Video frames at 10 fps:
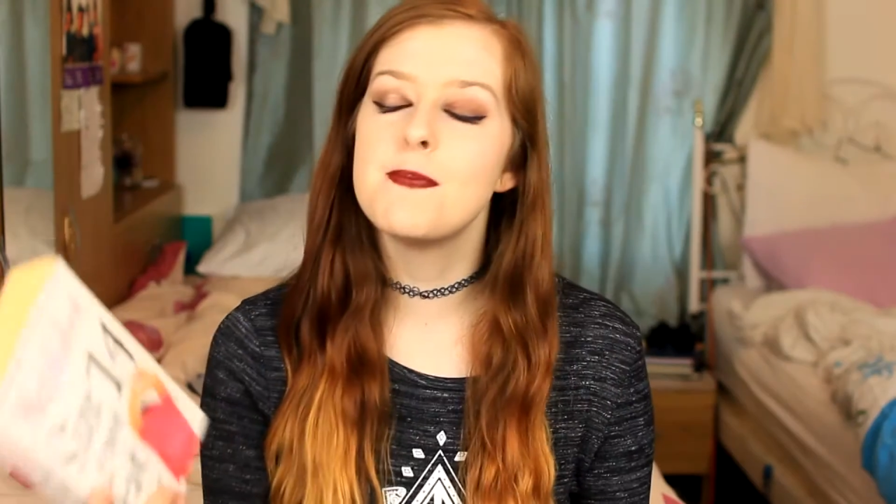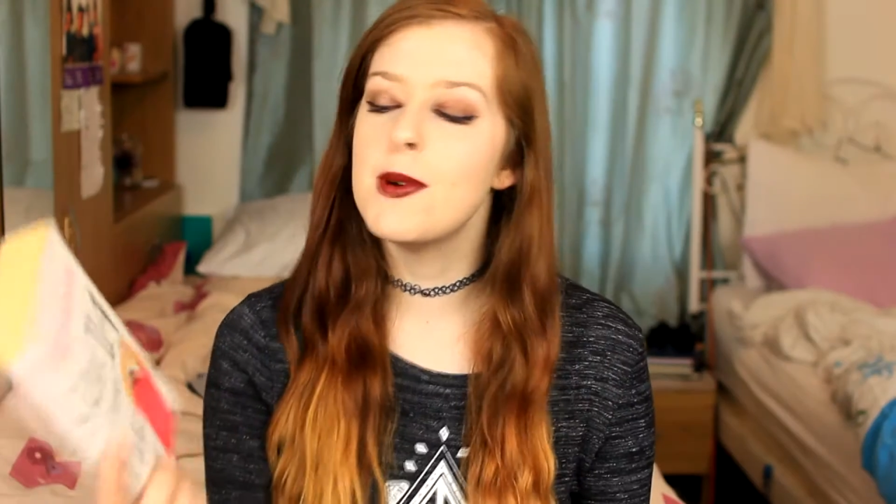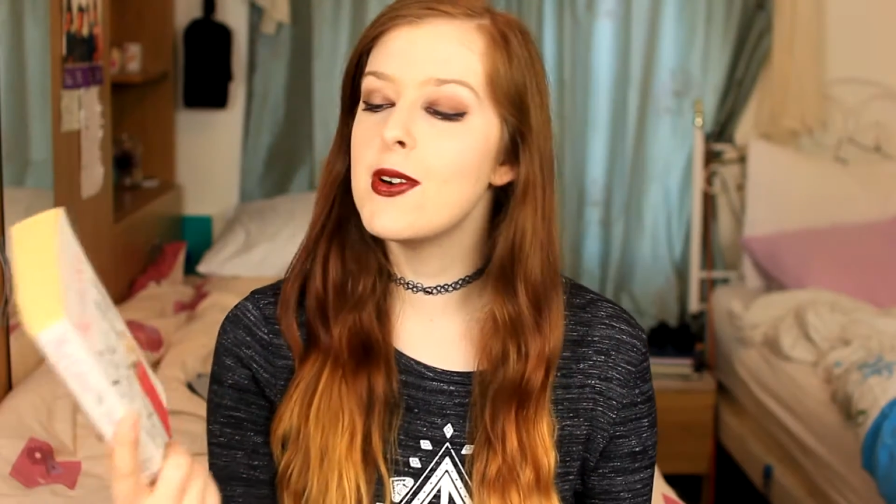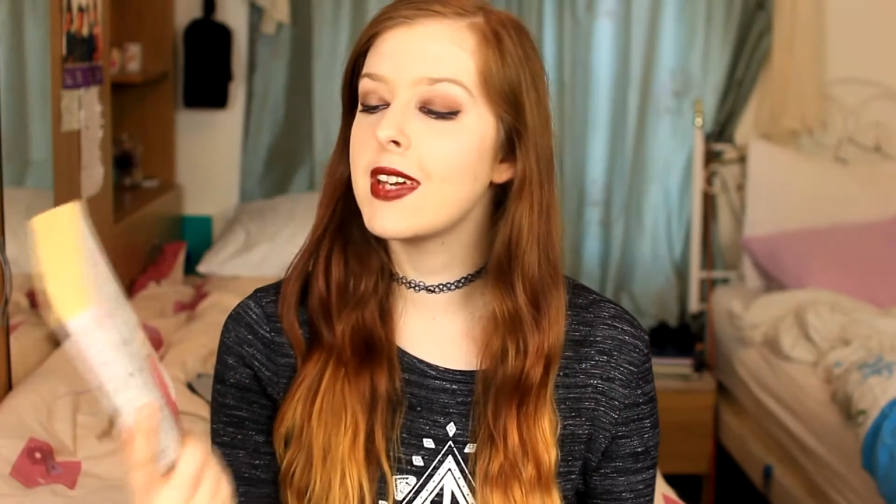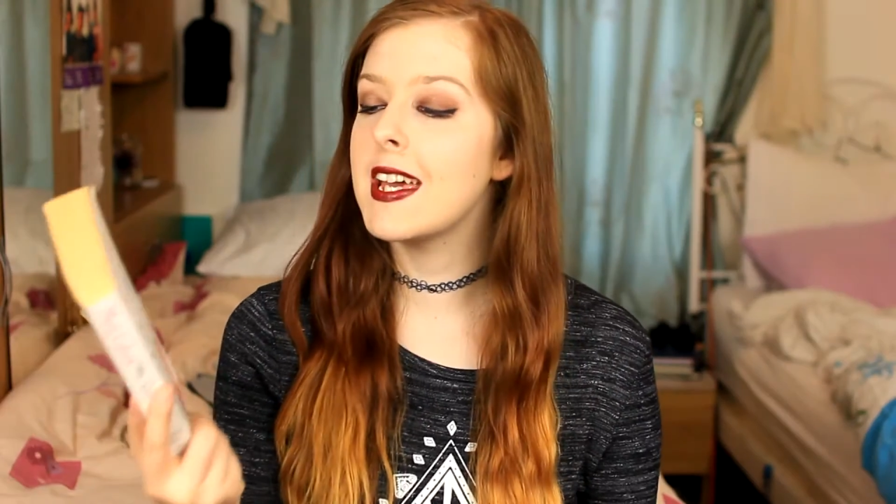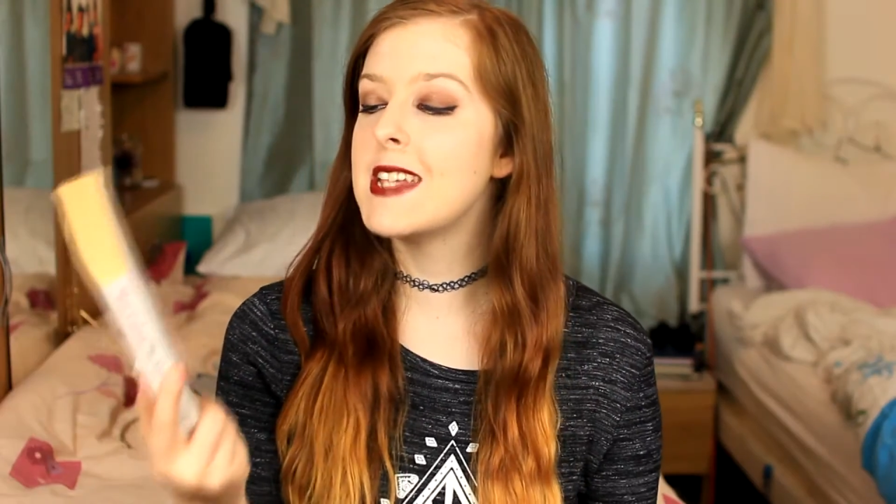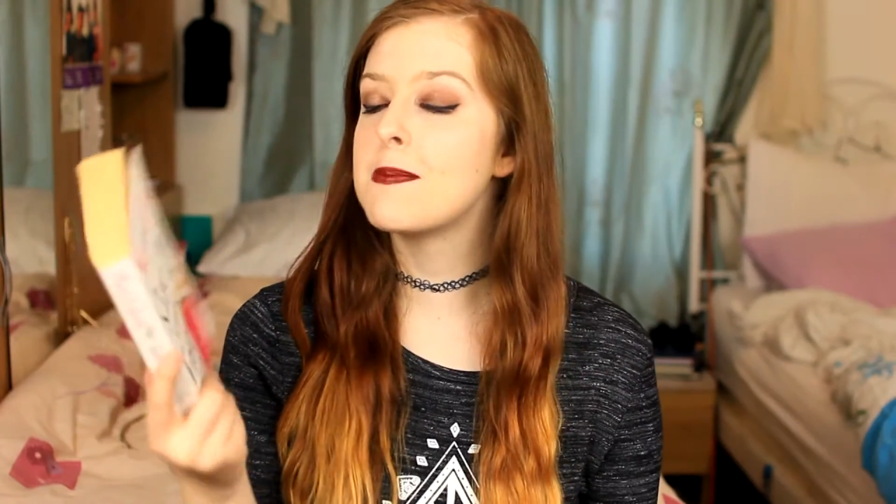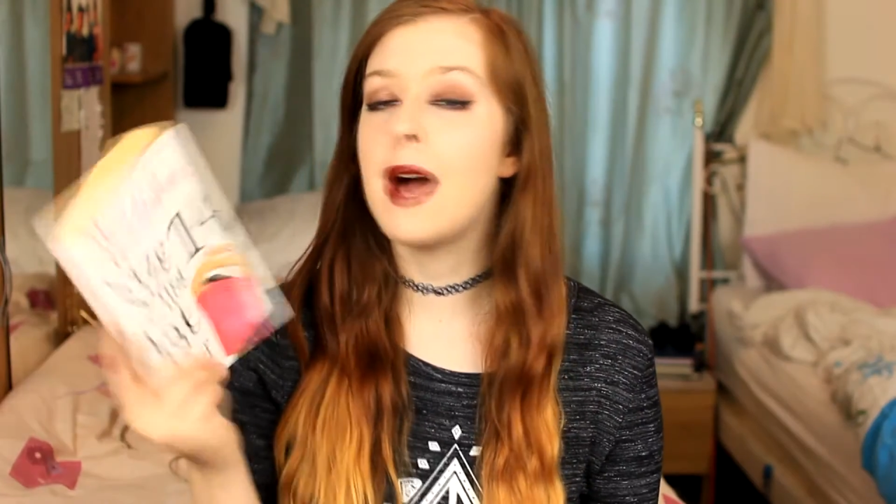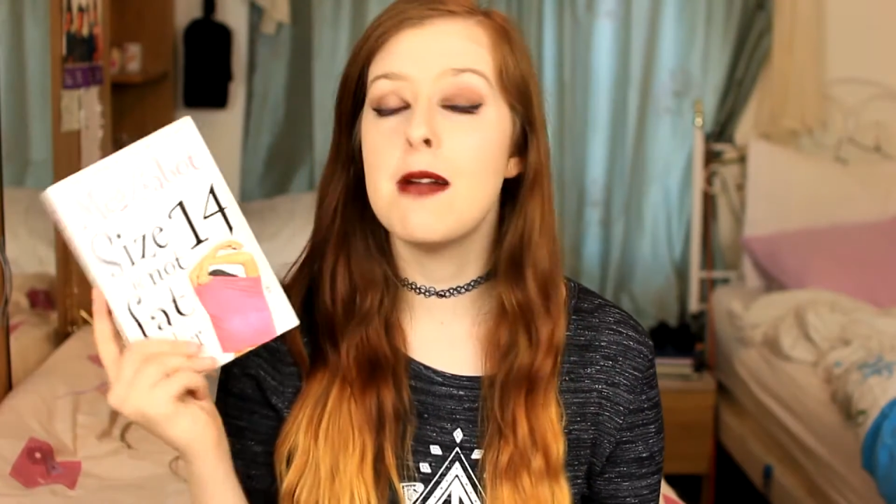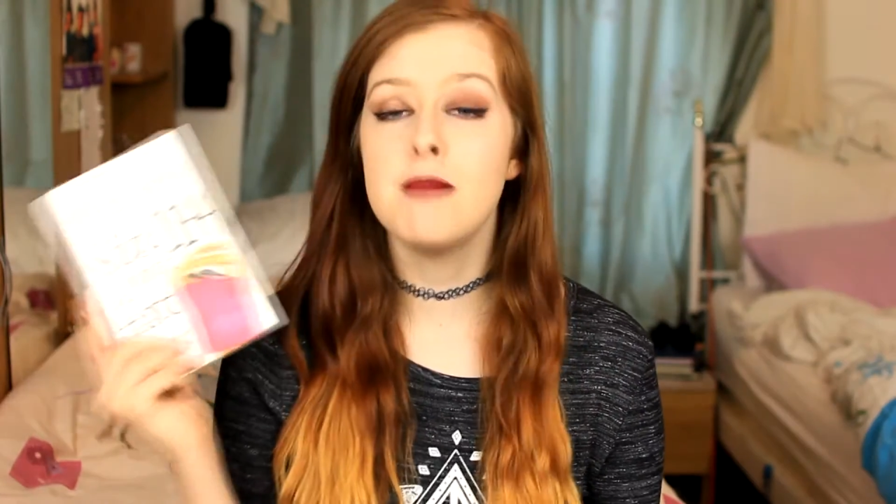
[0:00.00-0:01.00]
book is
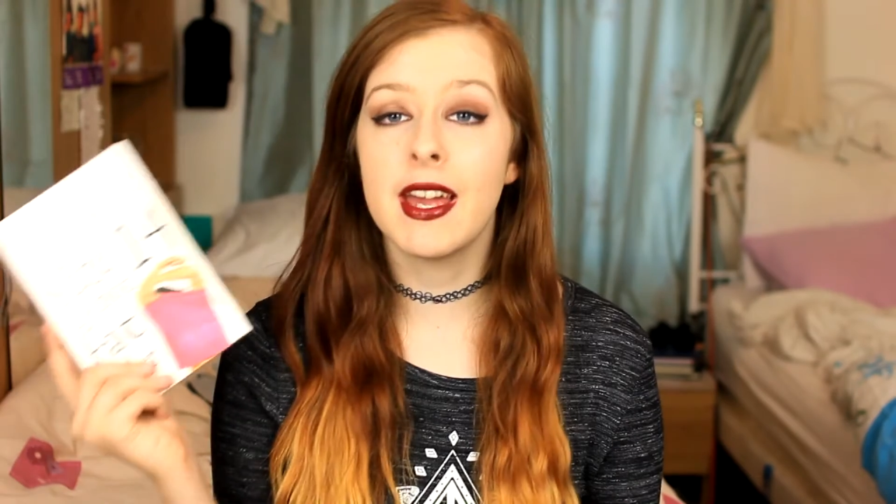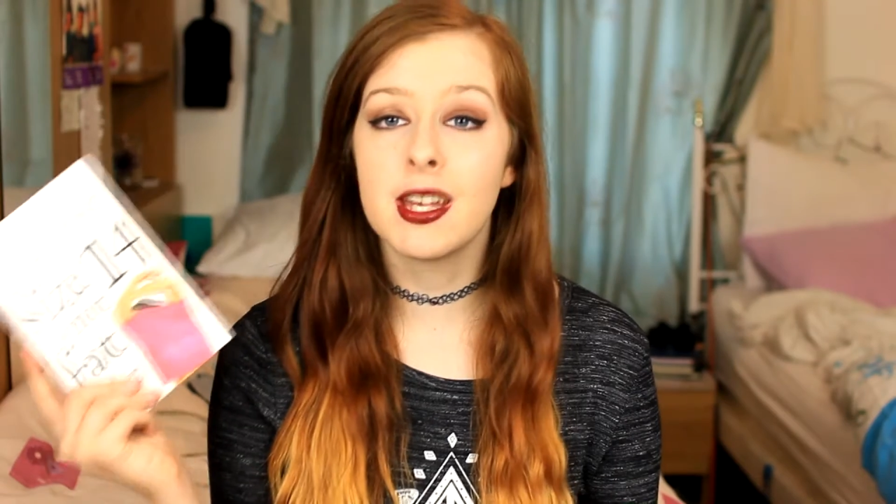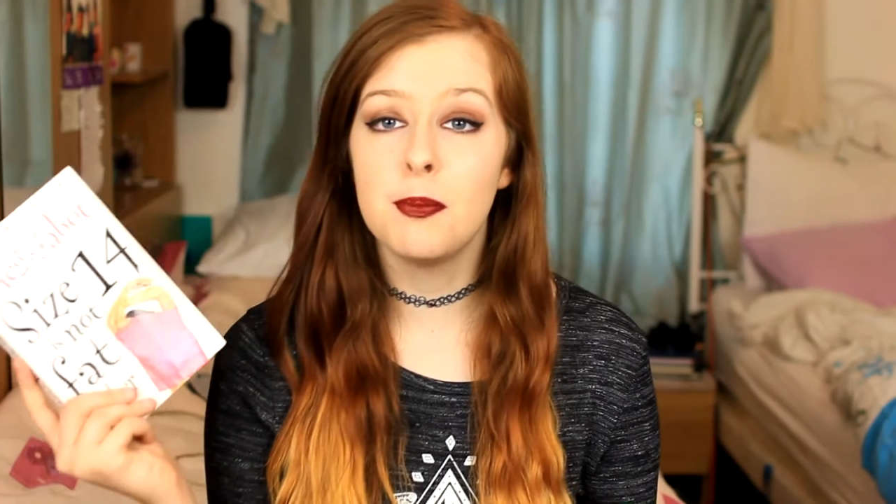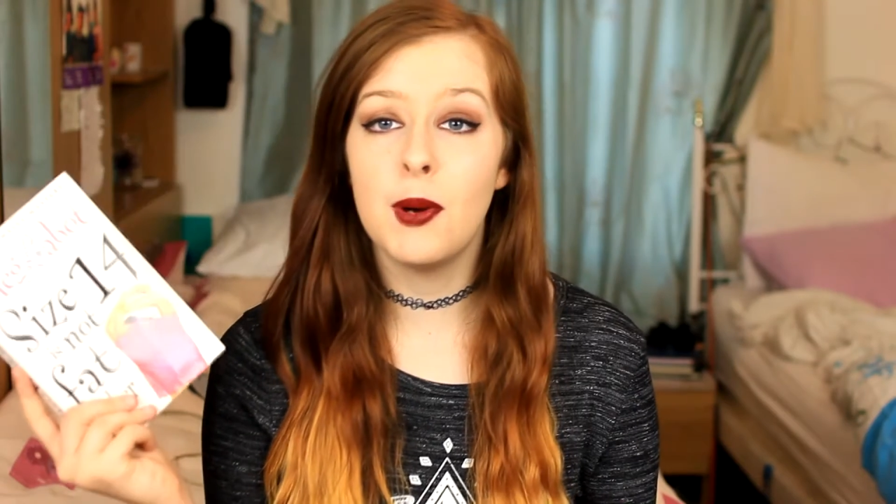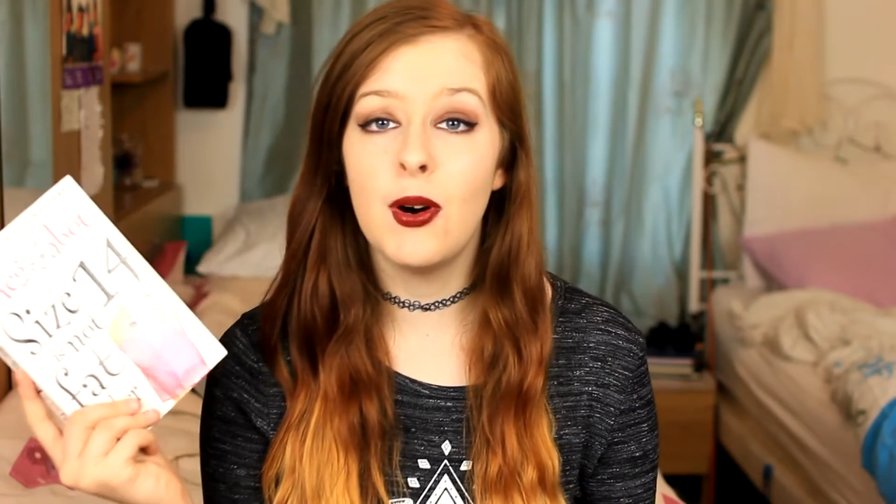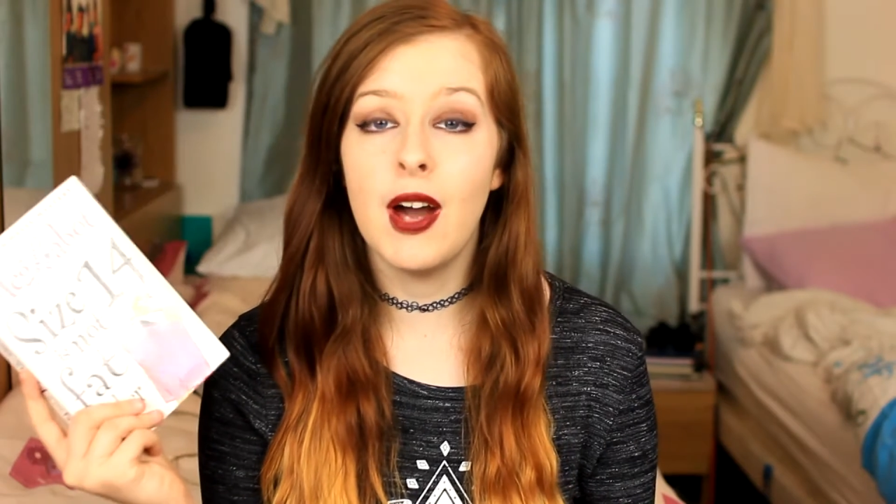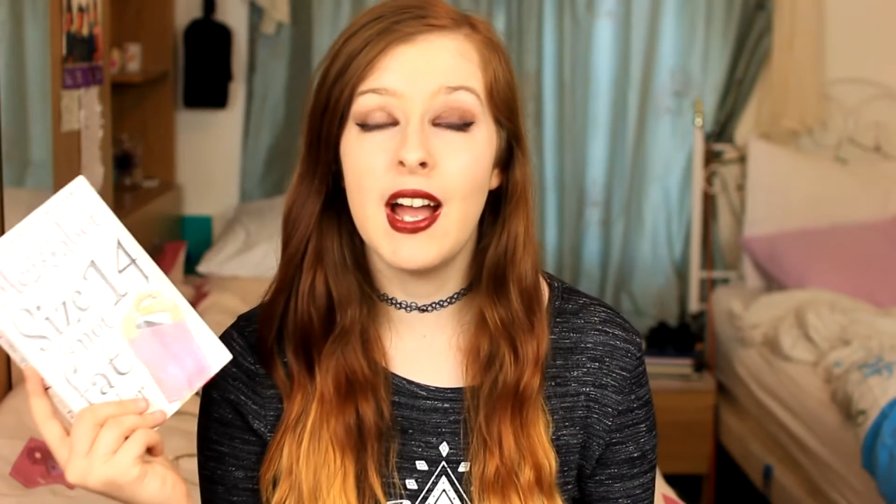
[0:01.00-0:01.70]
by Meg Cabot,